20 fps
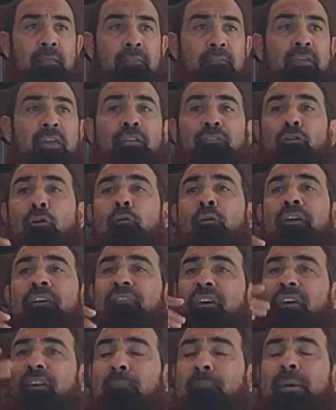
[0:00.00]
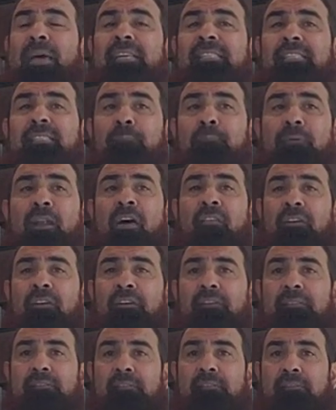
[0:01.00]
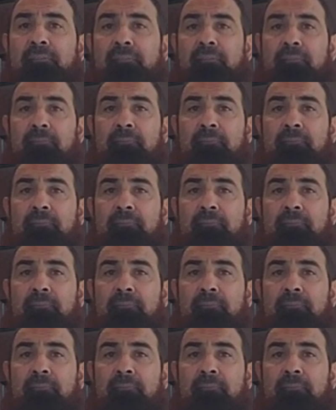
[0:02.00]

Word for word: they're doing their best, brothers.